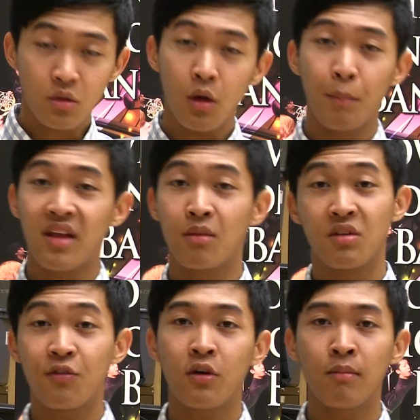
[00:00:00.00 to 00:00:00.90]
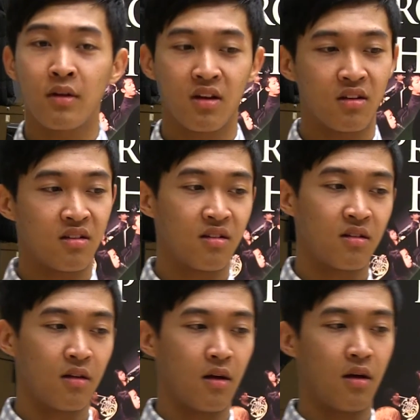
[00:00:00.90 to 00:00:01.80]
make them different, because
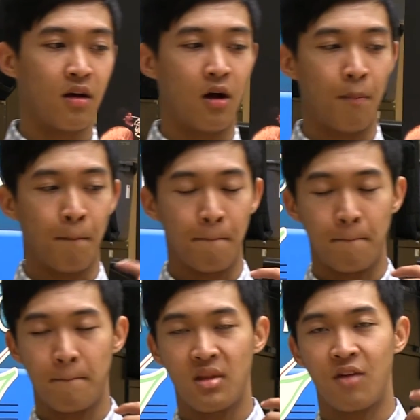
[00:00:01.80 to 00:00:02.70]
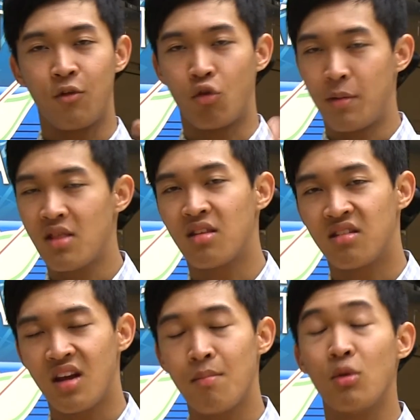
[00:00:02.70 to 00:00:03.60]
if you repeat the
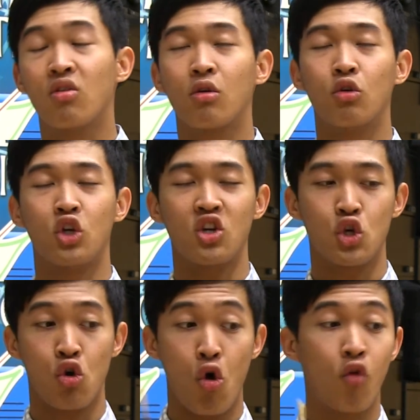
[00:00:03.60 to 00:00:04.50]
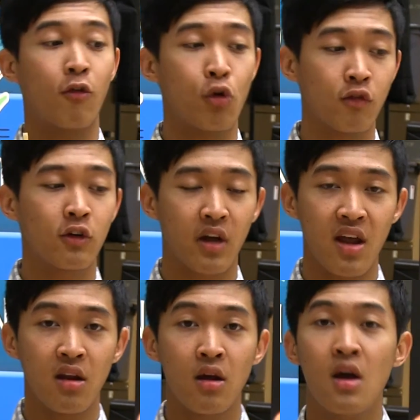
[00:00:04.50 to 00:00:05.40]
same musical gesture over and over
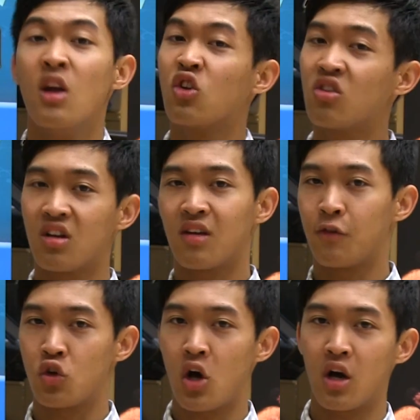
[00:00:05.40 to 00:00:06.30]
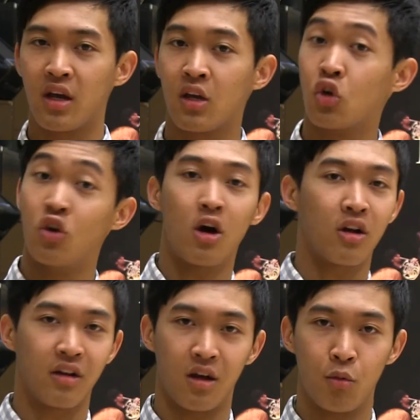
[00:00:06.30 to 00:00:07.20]
again, just like if you're talking, you're not going to
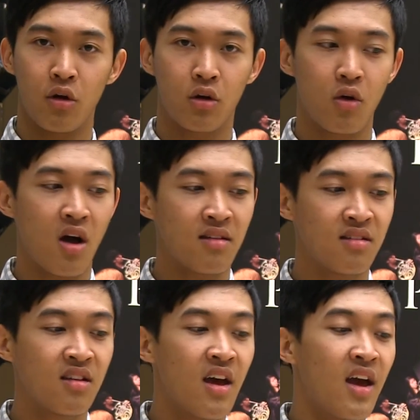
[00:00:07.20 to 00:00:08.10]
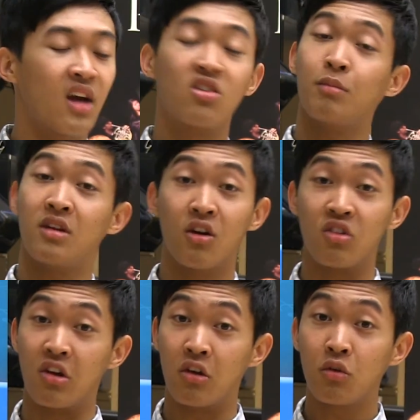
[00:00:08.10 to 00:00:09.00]
get a point across. If somebody tells you
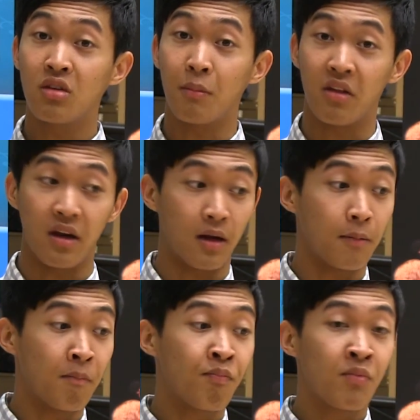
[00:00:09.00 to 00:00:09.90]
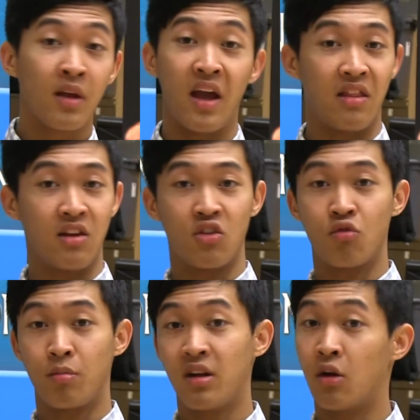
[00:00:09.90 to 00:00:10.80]
to do something and they just
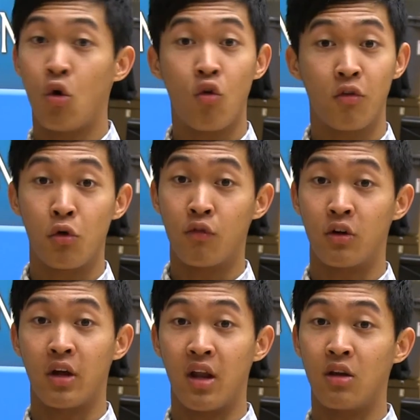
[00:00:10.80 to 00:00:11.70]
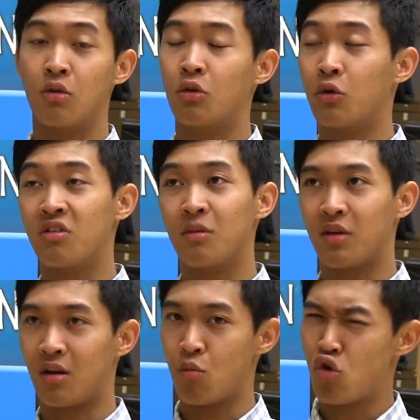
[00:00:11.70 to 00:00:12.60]
repeat it over and over again, you'll notice them
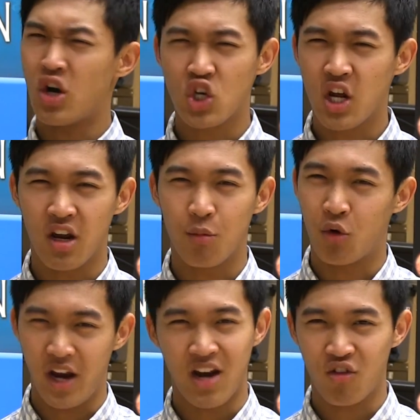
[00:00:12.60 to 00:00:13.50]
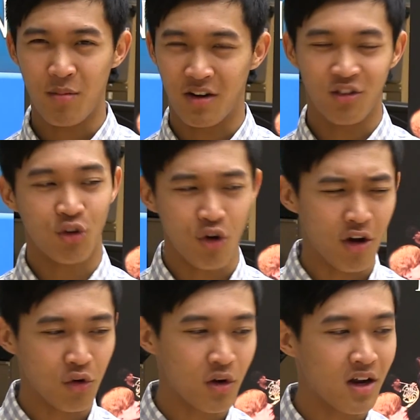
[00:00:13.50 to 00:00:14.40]
getting more agitated, more angry because you're not
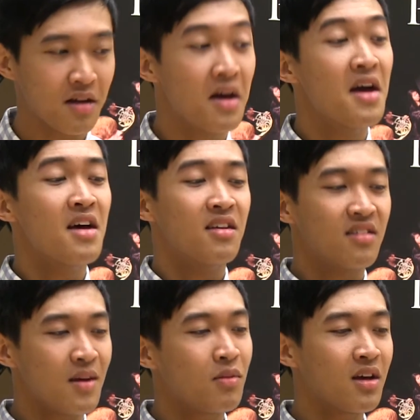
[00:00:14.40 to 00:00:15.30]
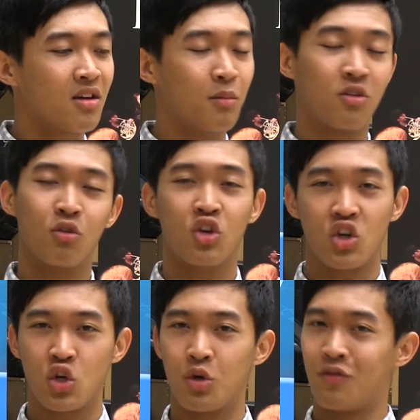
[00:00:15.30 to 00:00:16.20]
doing it. Same thing in a musical
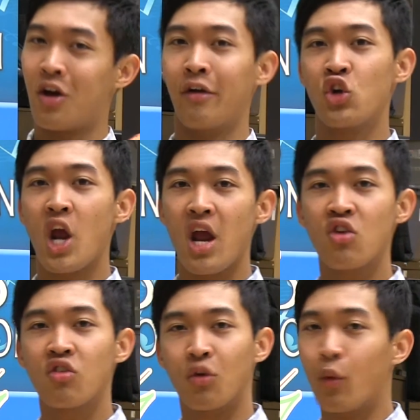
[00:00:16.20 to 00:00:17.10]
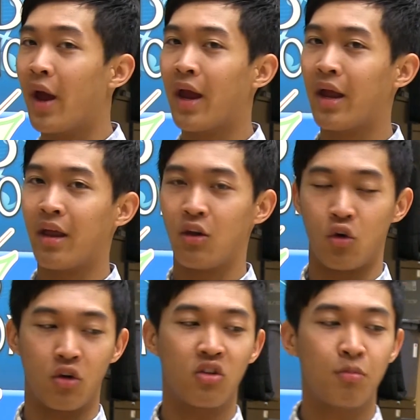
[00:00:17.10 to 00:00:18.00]
gesture. You've got to change the way you're
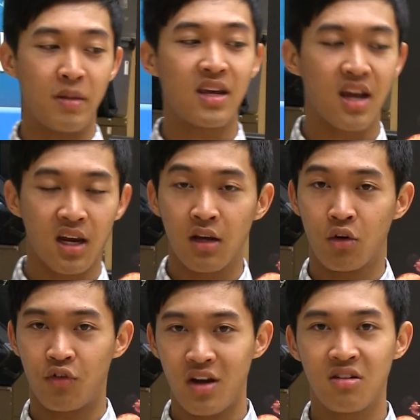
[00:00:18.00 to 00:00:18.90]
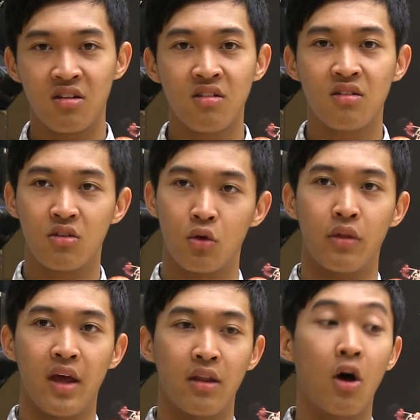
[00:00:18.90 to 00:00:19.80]
speaking your phrases so
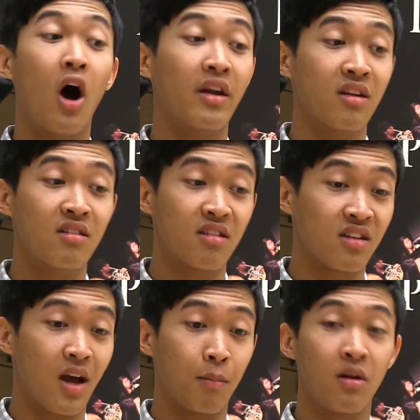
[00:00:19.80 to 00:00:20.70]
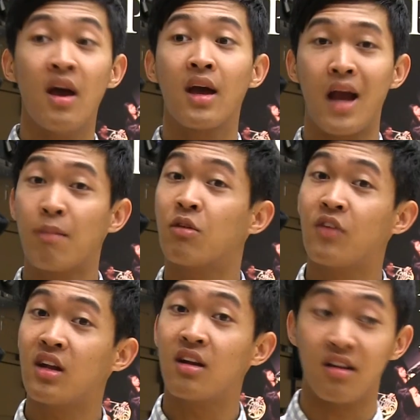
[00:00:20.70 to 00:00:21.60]
then the audience is kept
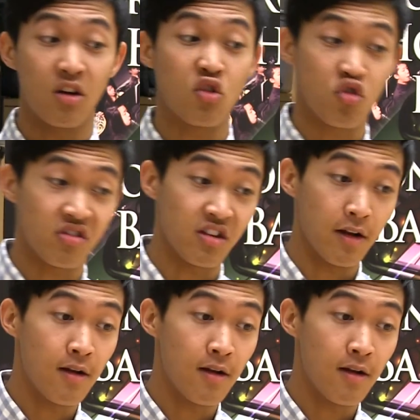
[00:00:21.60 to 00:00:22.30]
captivated and interested.